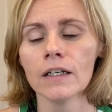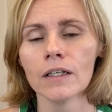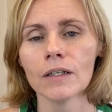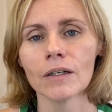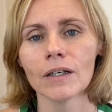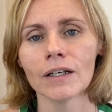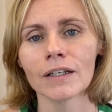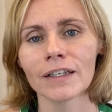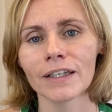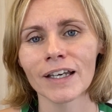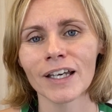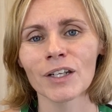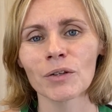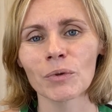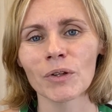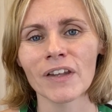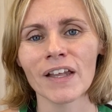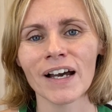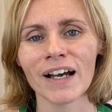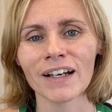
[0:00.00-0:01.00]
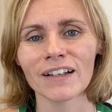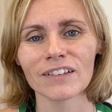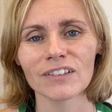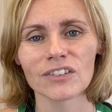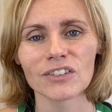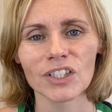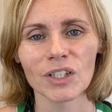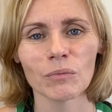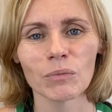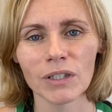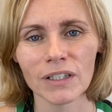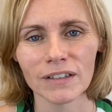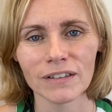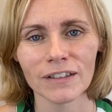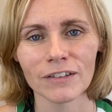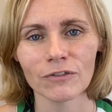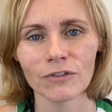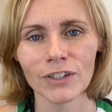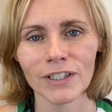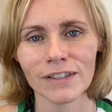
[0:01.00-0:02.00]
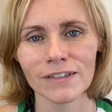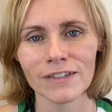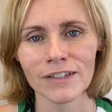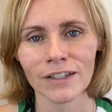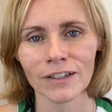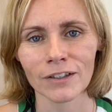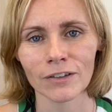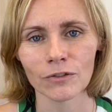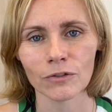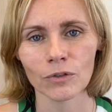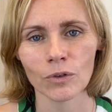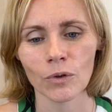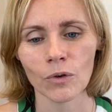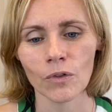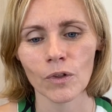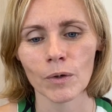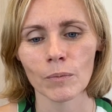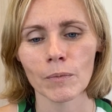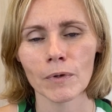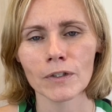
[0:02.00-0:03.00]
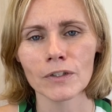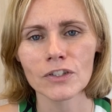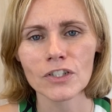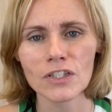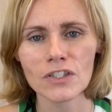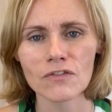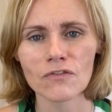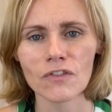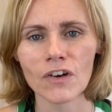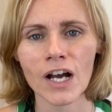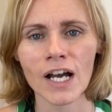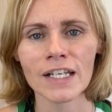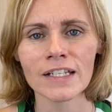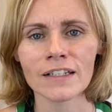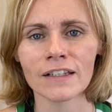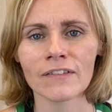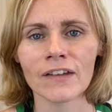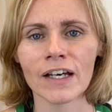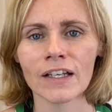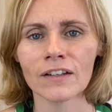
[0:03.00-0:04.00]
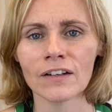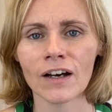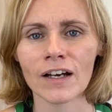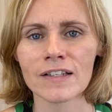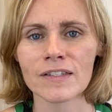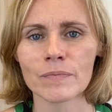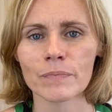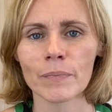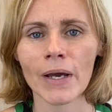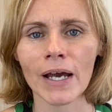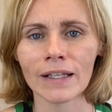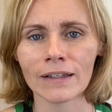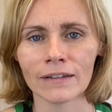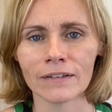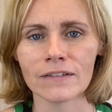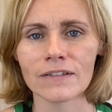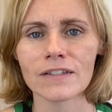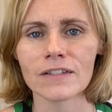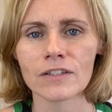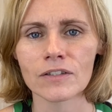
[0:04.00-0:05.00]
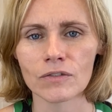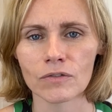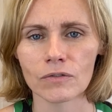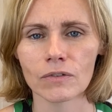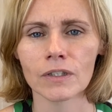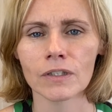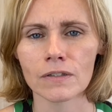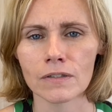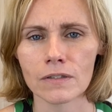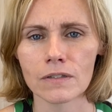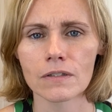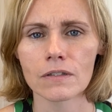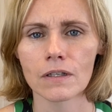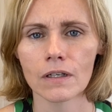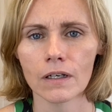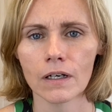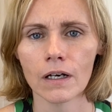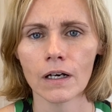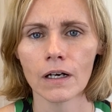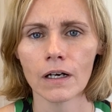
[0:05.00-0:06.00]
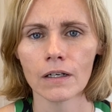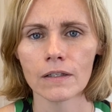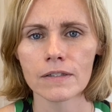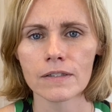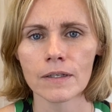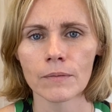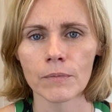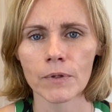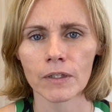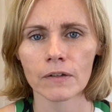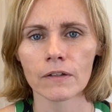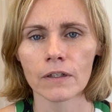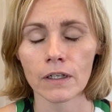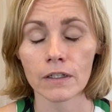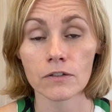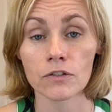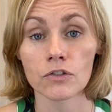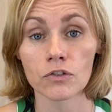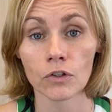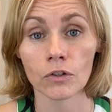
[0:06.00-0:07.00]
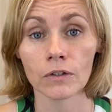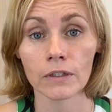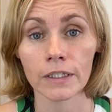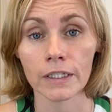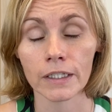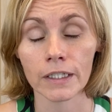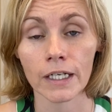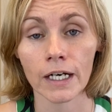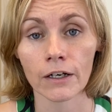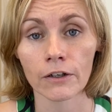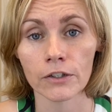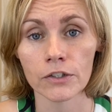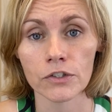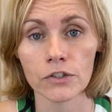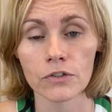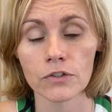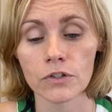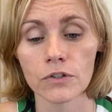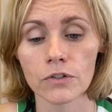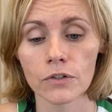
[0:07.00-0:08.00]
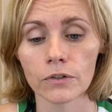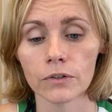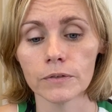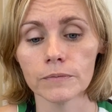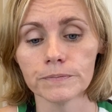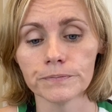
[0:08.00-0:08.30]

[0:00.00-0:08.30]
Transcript: again, without completely fixing it for them. And just finding that nice balance is something that I strongly encourage you to do.